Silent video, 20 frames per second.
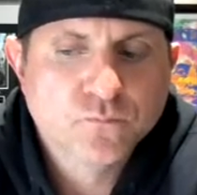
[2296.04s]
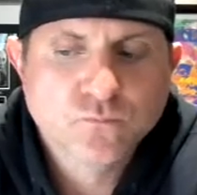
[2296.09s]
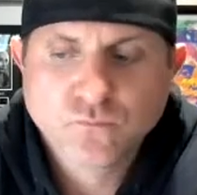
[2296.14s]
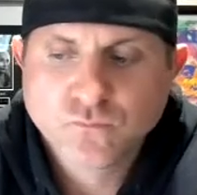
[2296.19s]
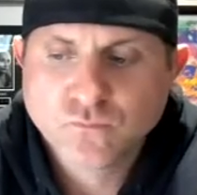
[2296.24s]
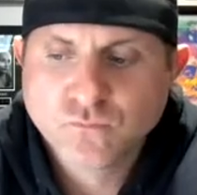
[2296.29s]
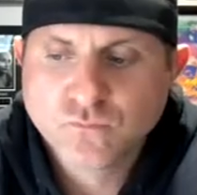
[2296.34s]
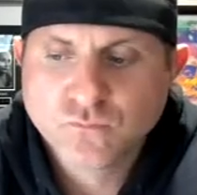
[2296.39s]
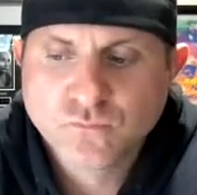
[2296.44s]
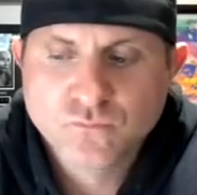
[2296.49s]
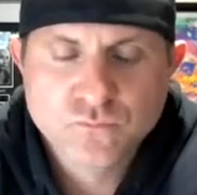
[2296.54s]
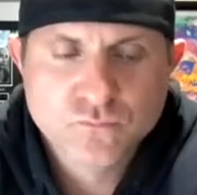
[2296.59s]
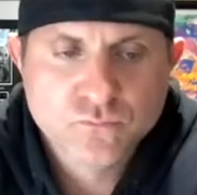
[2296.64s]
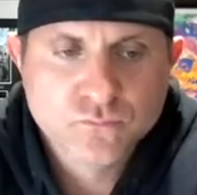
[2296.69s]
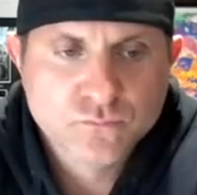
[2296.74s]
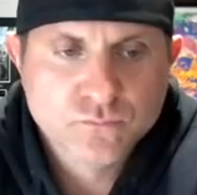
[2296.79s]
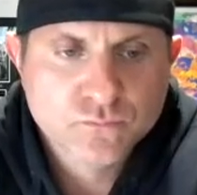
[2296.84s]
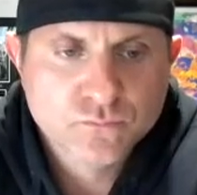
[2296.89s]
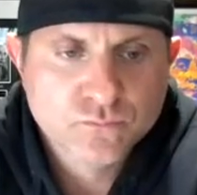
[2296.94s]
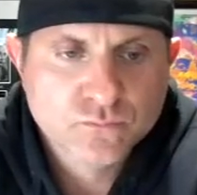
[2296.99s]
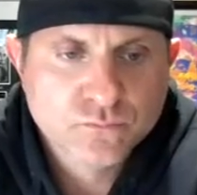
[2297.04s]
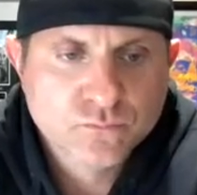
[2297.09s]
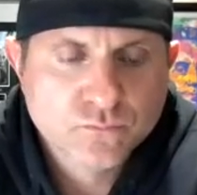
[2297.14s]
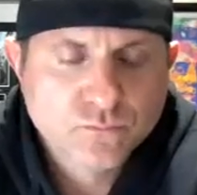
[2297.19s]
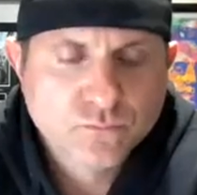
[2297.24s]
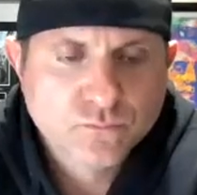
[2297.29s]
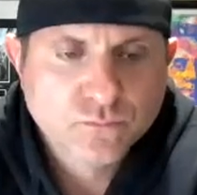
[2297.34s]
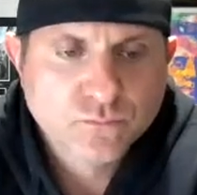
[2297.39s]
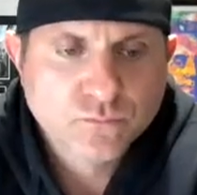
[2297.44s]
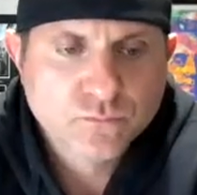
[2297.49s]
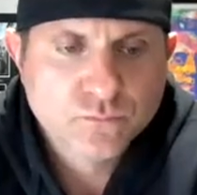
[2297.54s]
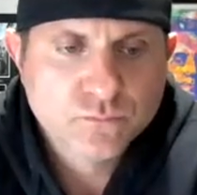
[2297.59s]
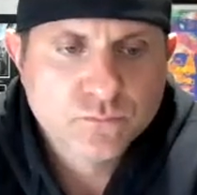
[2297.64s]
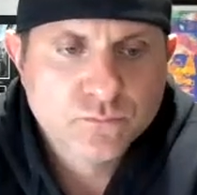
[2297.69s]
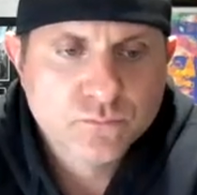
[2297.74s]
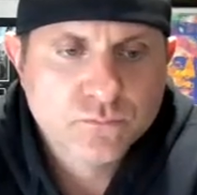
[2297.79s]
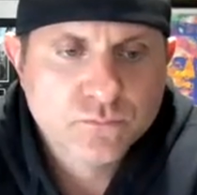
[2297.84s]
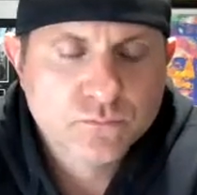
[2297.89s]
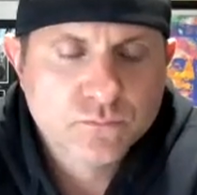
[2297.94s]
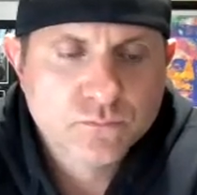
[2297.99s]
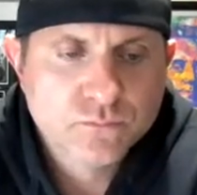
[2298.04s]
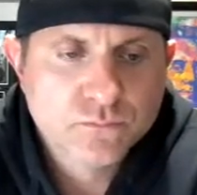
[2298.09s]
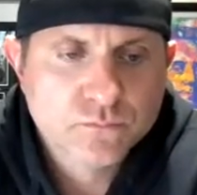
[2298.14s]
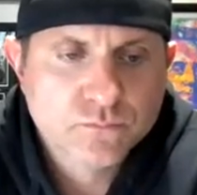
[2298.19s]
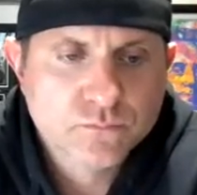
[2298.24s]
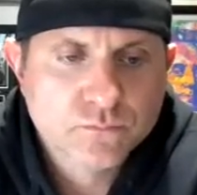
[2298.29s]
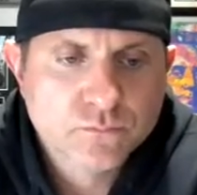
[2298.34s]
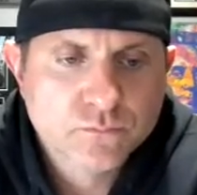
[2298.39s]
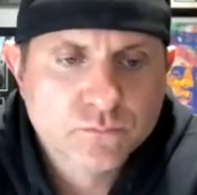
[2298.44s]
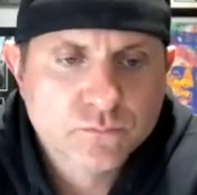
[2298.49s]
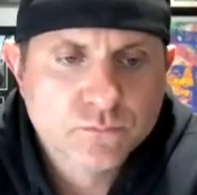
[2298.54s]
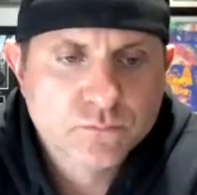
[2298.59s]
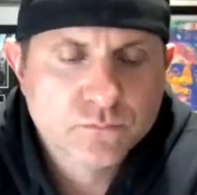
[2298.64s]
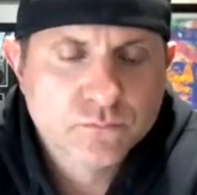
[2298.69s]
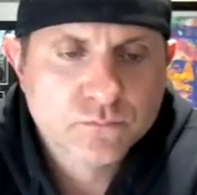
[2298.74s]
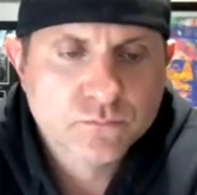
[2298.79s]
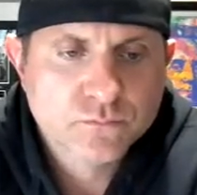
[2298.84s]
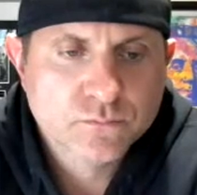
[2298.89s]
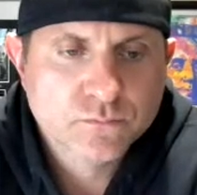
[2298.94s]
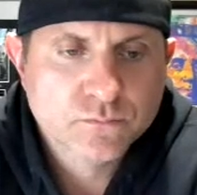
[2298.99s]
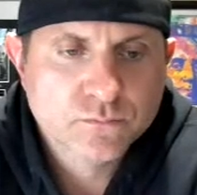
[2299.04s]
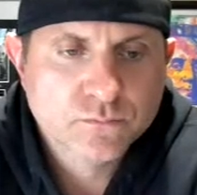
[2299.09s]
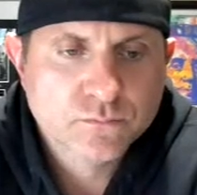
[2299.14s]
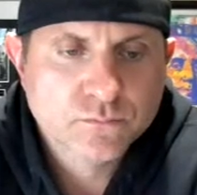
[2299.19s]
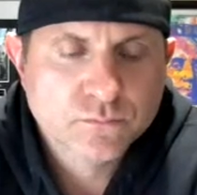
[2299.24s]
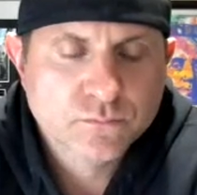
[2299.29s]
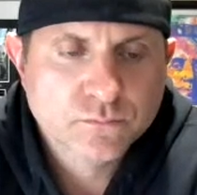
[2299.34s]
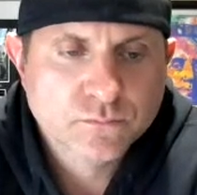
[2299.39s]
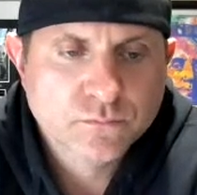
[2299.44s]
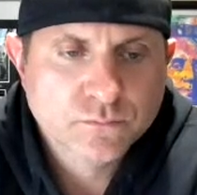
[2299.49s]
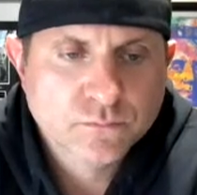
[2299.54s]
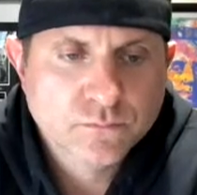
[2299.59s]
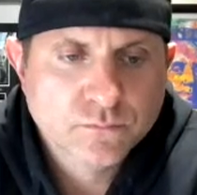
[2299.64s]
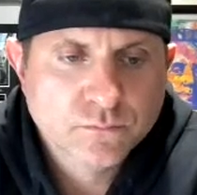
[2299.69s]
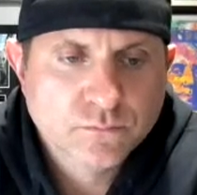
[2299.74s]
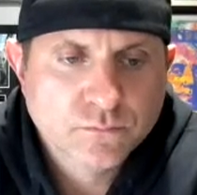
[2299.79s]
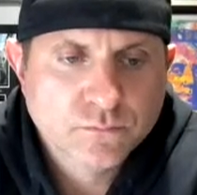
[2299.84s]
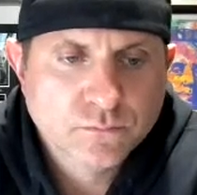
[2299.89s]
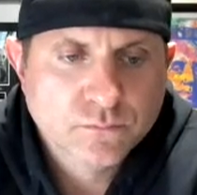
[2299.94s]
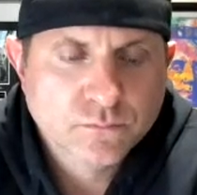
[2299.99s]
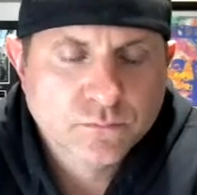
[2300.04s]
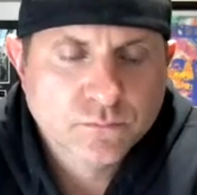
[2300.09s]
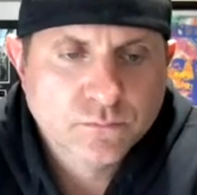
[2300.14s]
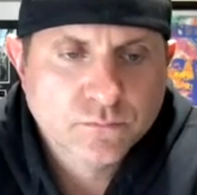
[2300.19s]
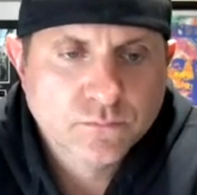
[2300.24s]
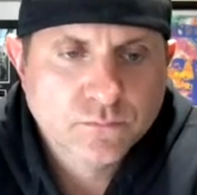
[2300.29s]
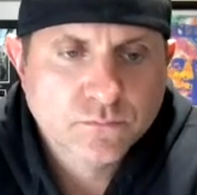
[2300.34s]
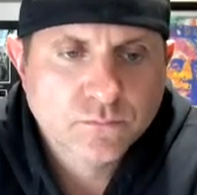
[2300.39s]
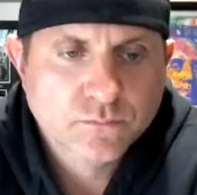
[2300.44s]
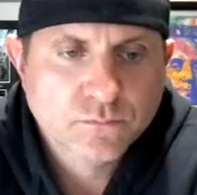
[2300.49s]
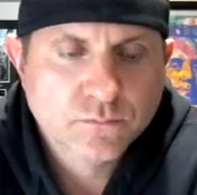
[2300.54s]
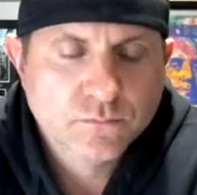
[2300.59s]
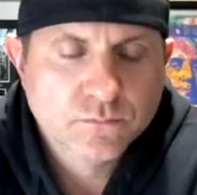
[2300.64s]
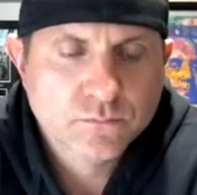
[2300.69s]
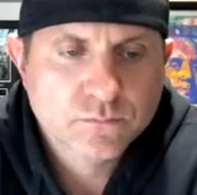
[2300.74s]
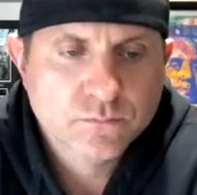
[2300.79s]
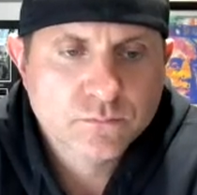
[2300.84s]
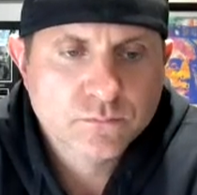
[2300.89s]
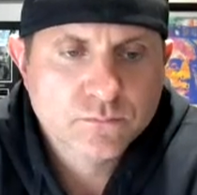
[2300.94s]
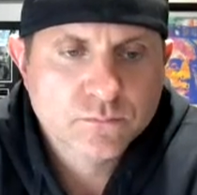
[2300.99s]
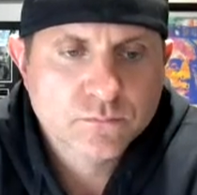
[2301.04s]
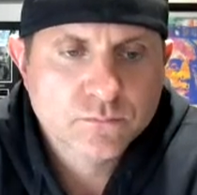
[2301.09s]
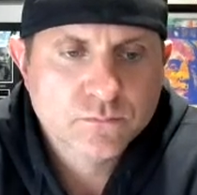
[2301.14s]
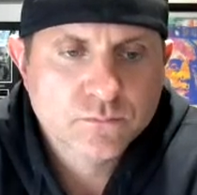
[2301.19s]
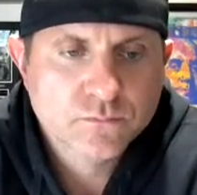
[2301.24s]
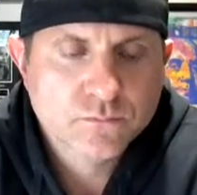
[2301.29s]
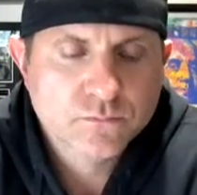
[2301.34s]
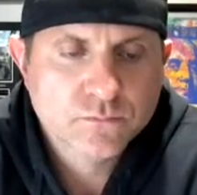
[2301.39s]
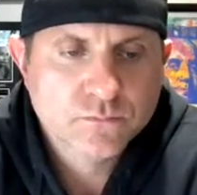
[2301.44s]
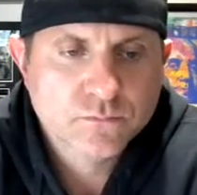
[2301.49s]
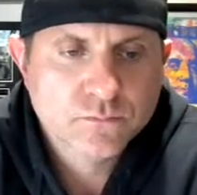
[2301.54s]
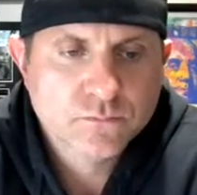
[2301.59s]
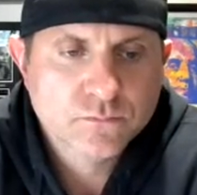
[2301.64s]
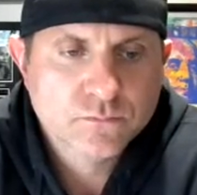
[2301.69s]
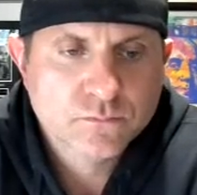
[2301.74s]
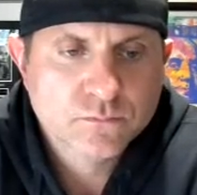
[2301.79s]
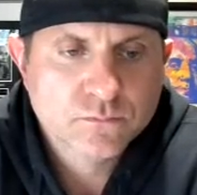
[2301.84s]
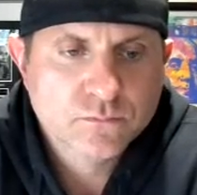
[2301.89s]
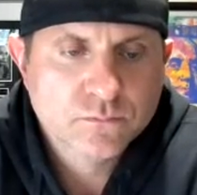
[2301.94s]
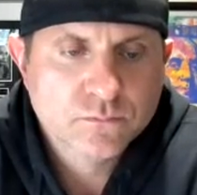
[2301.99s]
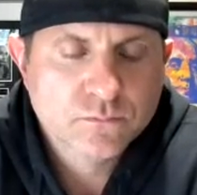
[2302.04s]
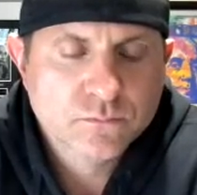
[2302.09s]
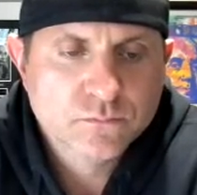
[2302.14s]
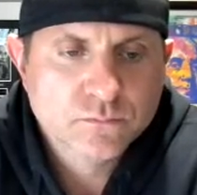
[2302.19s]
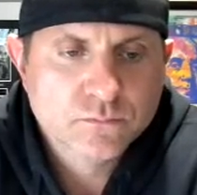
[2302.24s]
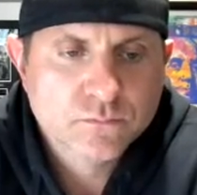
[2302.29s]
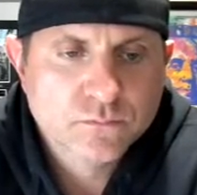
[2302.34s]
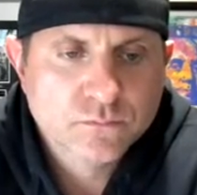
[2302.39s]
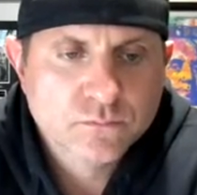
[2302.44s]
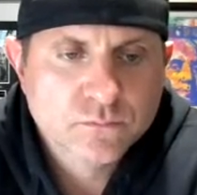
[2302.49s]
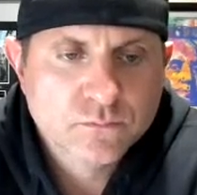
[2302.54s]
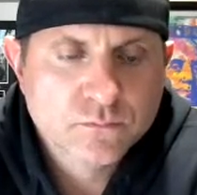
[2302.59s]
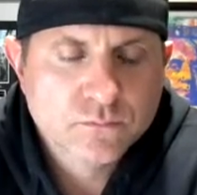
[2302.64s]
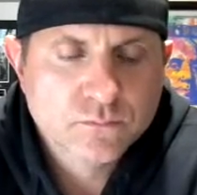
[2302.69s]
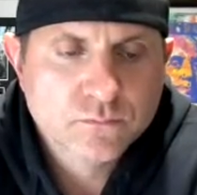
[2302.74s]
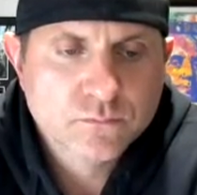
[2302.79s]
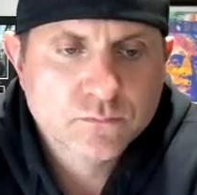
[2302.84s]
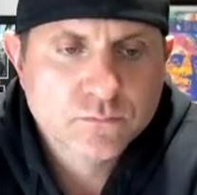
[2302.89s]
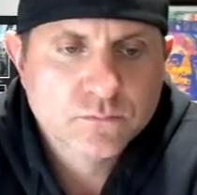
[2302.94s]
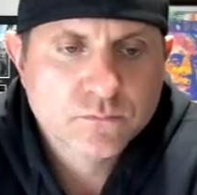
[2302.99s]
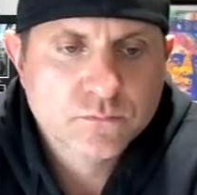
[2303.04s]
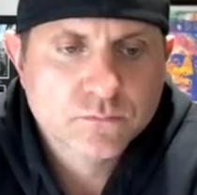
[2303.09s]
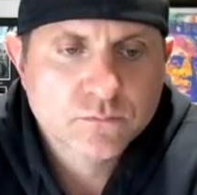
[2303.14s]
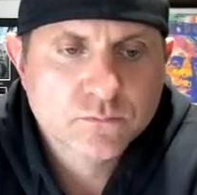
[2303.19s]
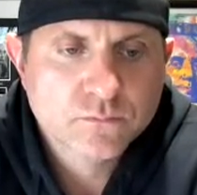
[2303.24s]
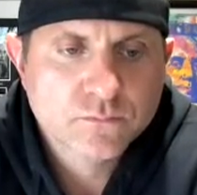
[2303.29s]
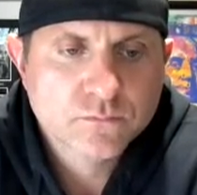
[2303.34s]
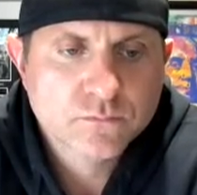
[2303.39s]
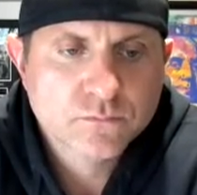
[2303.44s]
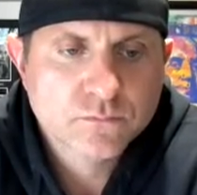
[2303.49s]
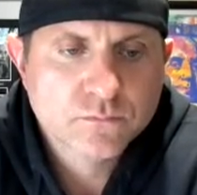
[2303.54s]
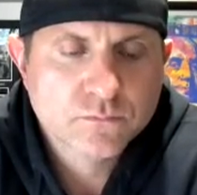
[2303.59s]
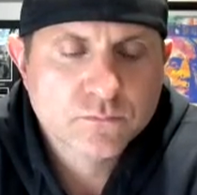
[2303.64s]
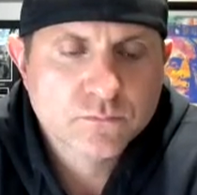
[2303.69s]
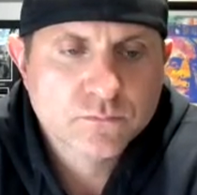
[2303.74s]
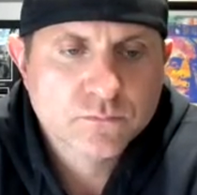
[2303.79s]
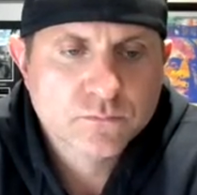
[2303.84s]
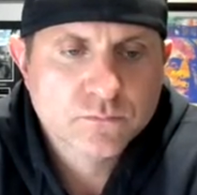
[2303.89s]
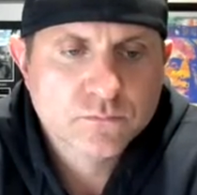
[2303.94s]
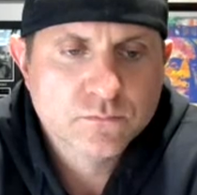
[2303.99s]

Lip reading: (not speaking)